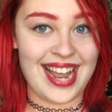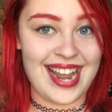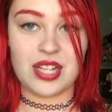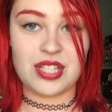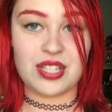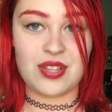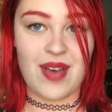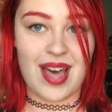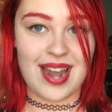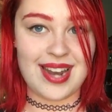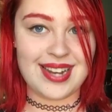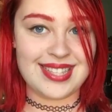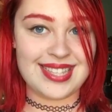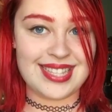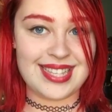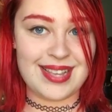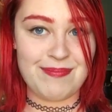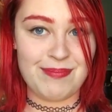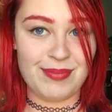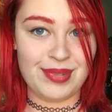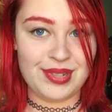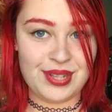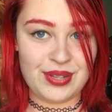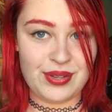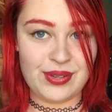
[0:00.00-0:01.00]
I also added
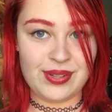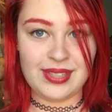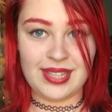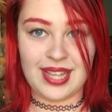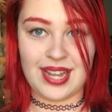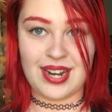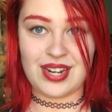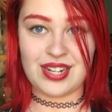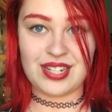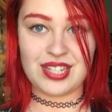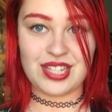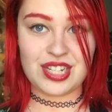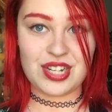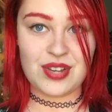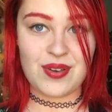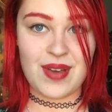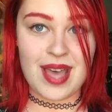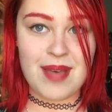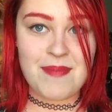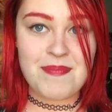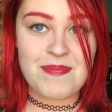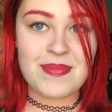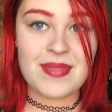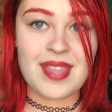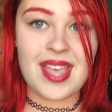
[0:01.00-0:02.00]
some blue glitters to
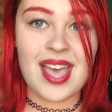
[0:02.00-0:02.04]
it.